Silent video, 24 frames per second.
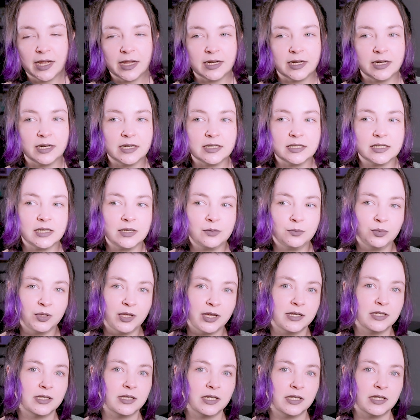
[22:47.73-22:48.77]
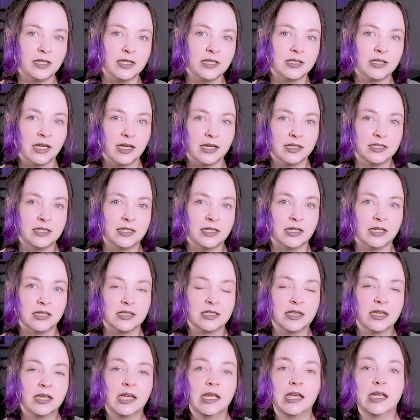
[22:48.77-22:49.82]
and it is implanting these ideas
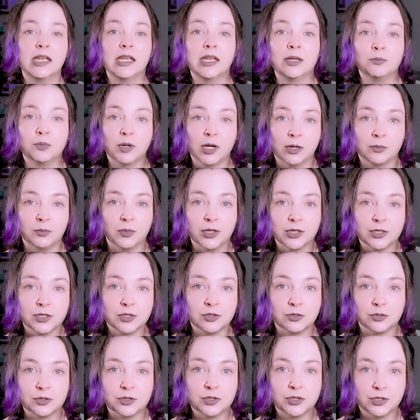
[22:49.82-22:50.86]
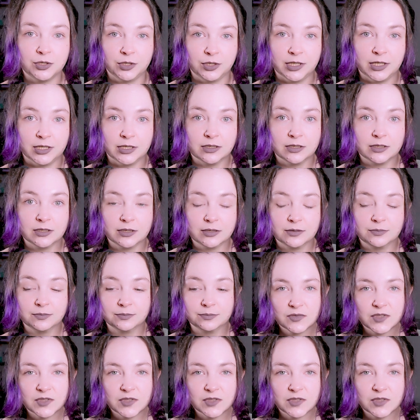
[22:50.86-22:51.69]
in public school students.